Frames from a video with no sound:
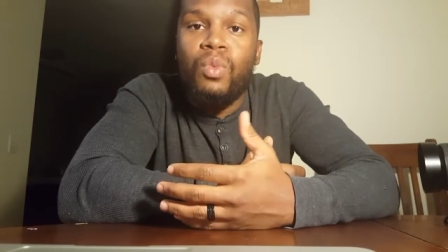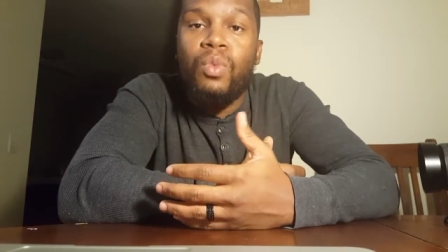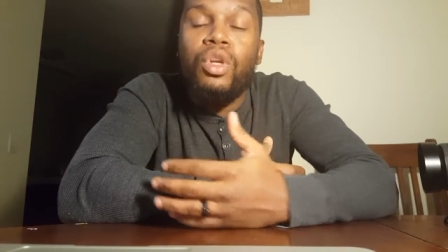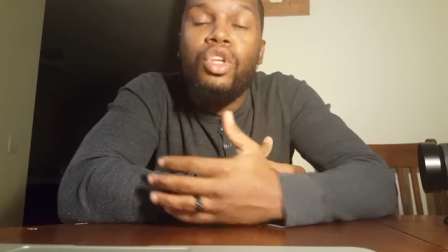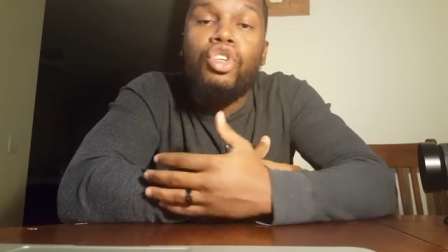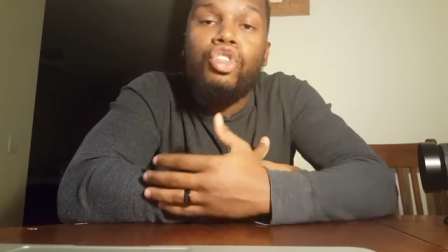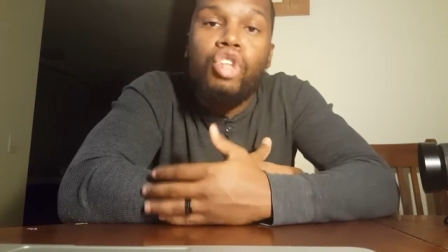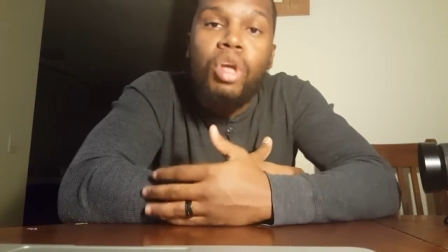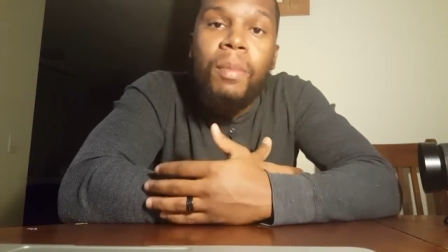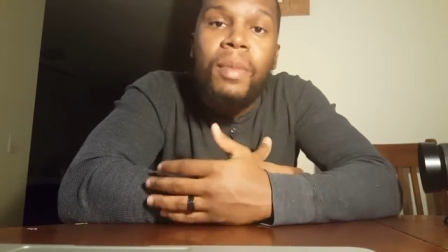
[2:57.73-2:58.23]

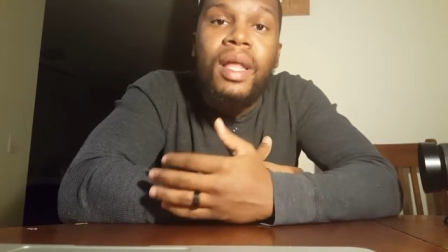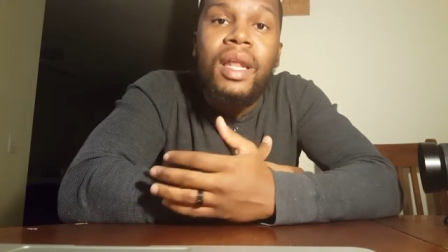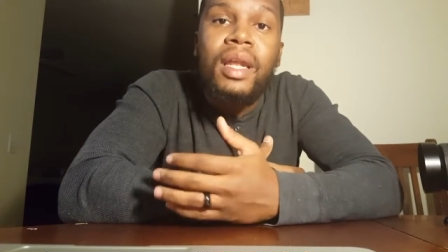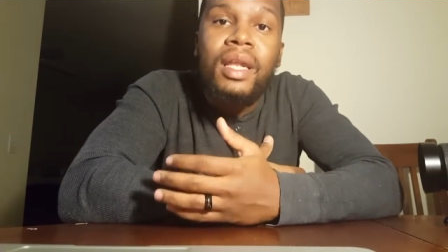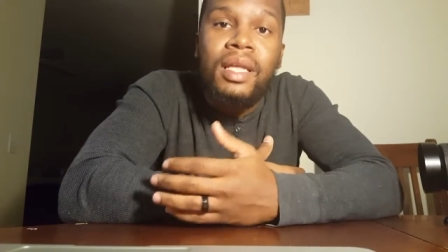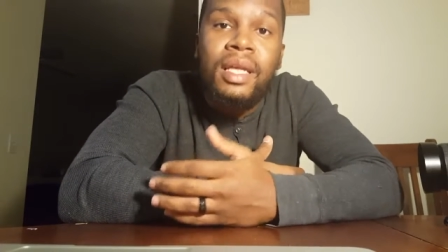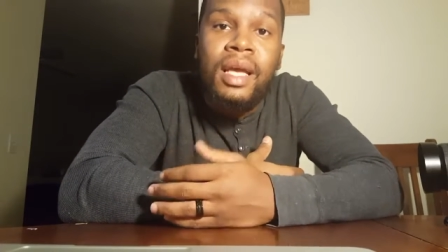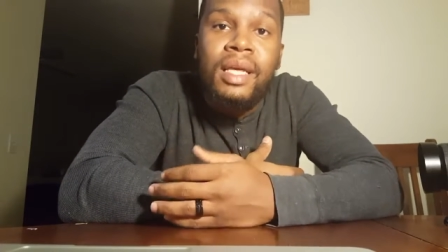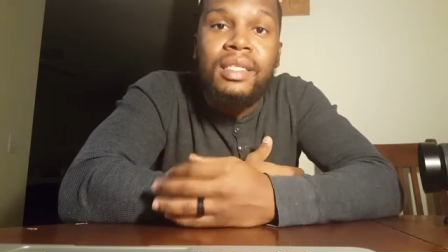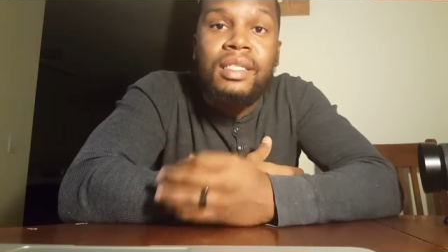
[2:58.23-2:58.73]
We're
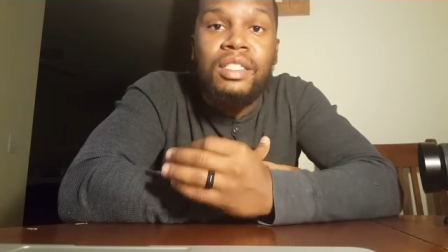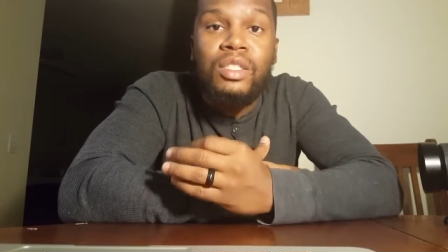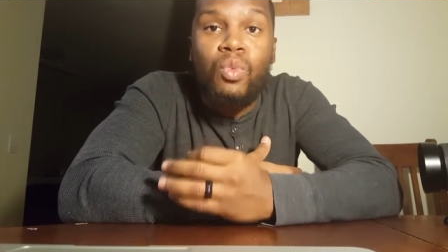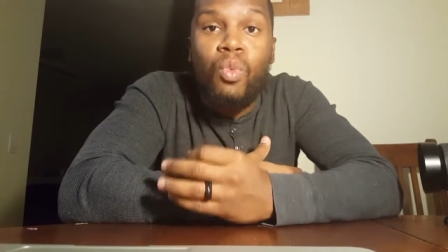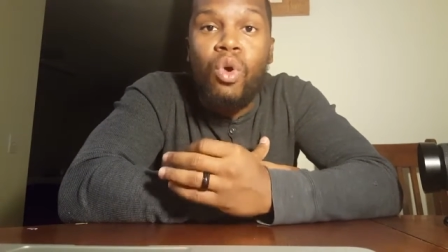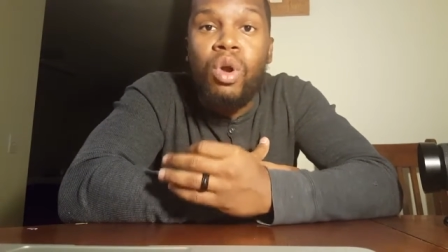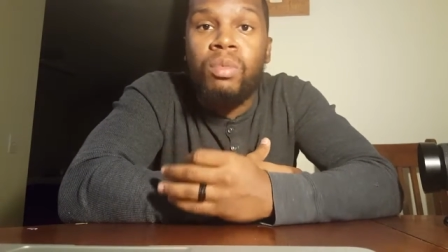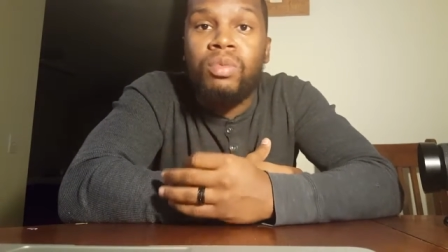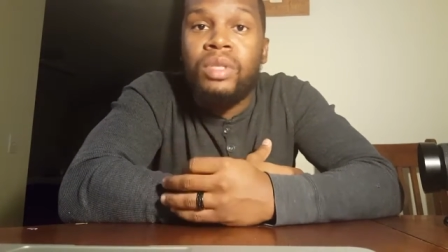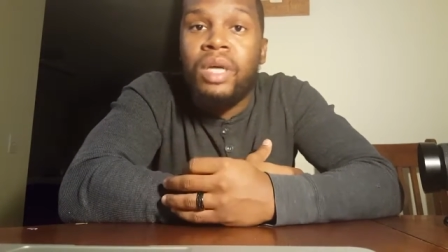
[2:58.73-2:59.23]
discriminated against is
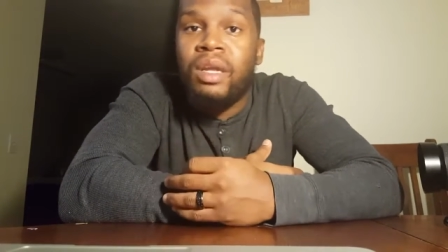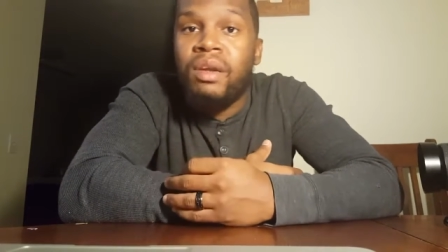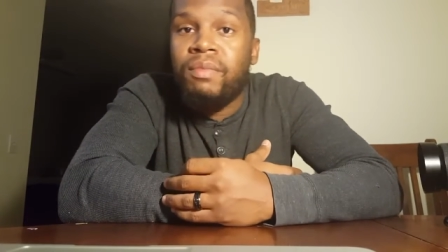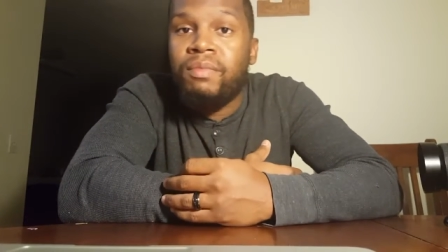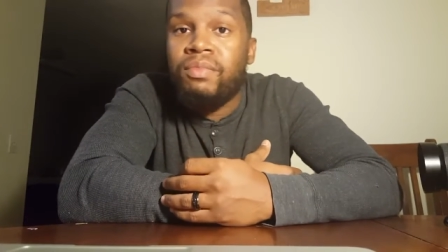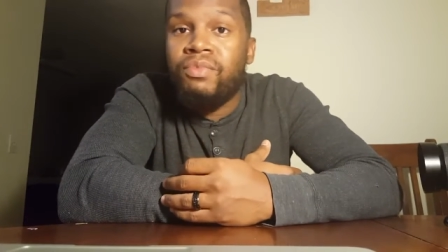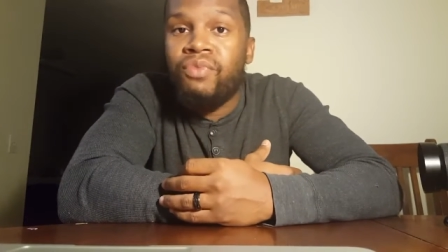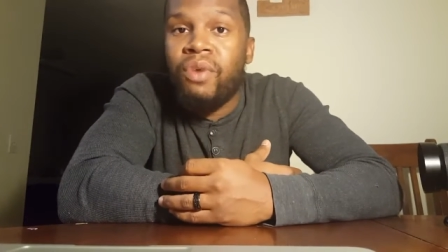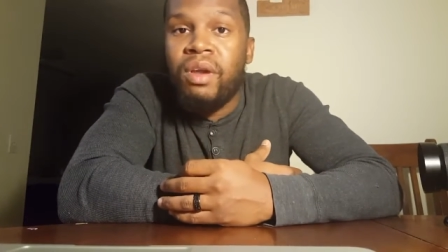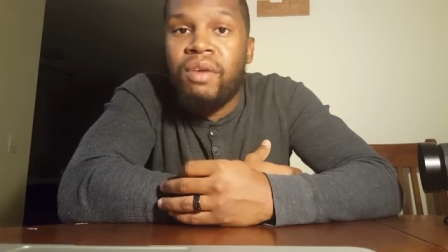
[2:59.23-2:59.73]
the word I'm trying
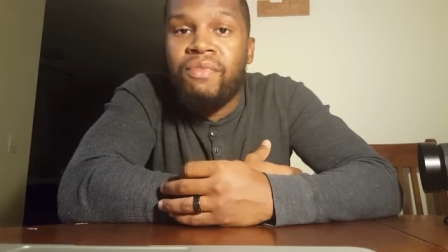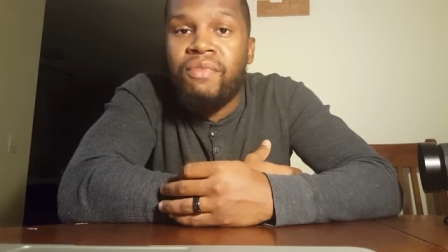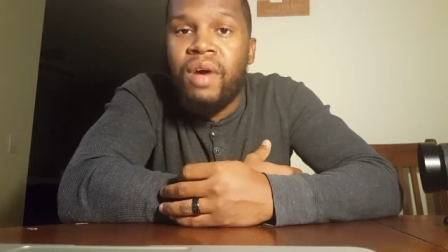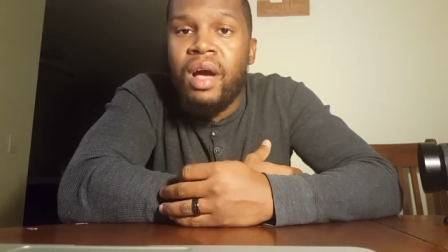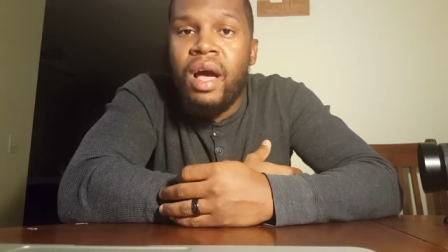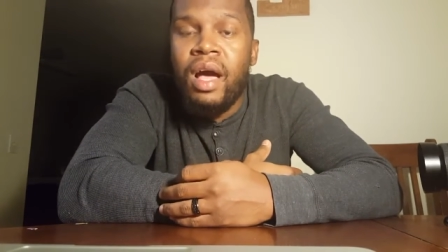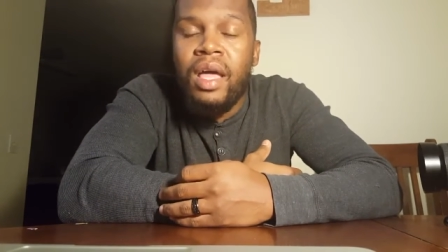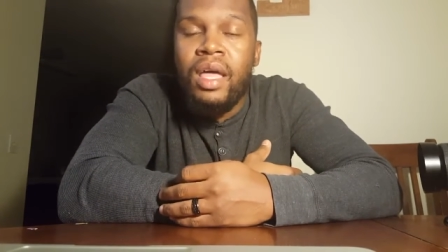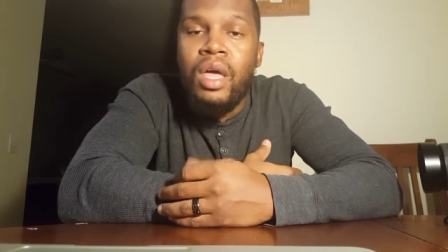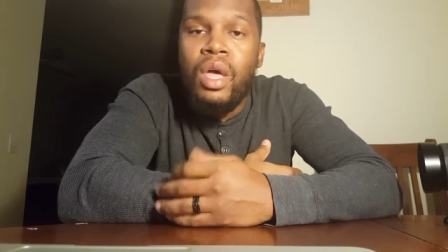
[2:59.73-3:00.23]
to trying to
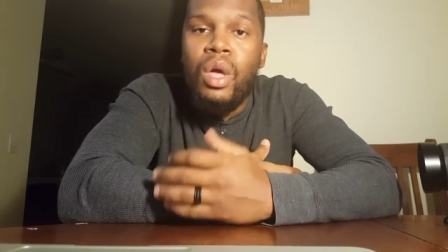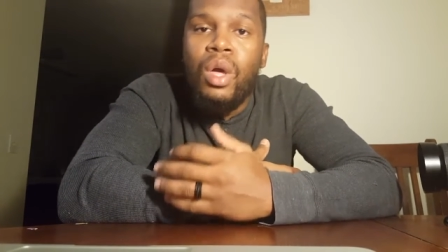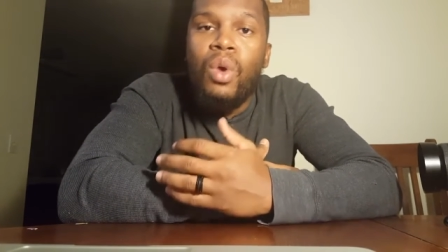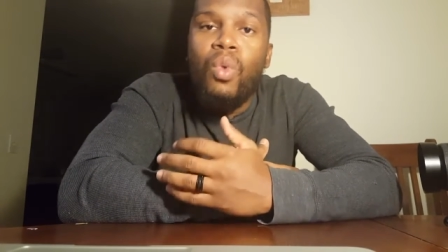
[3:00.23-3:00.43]
find.